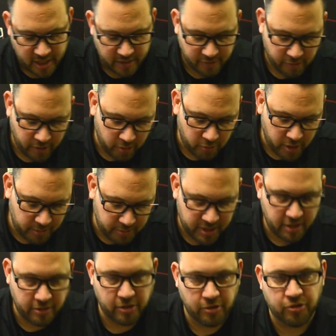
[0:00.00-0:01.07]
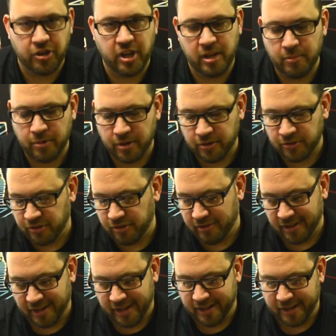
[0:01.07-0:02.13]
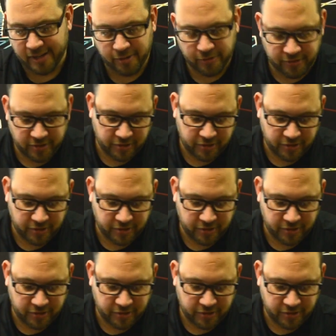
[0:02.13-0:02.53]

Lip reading: You want to wipe down your chambers, you can kind of use the